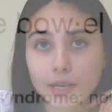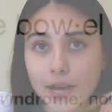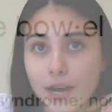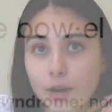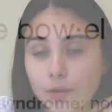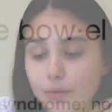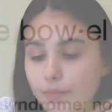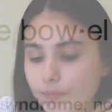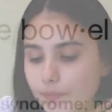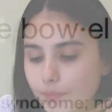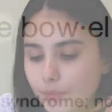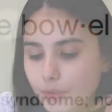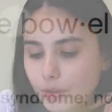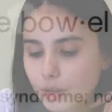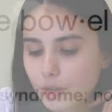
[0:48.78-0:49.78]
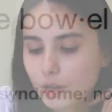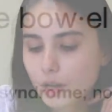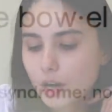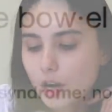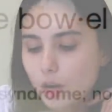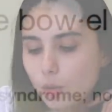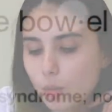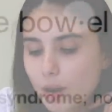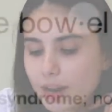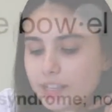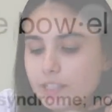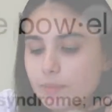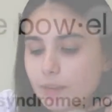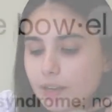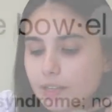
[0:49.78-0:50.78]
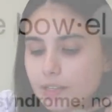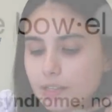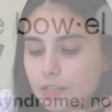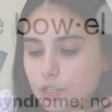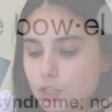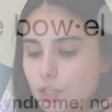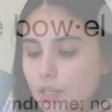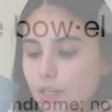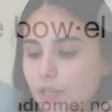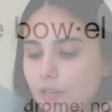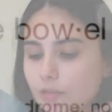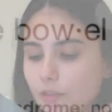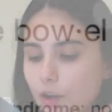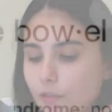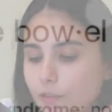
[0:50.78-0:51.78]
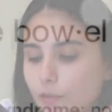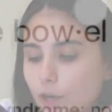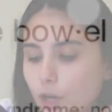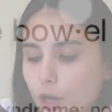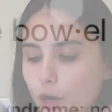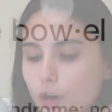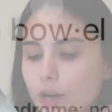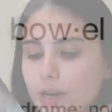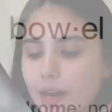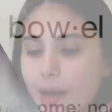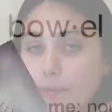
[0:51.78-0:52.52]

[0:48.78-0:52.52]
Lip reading: Noun. A widespread condition involving recurrent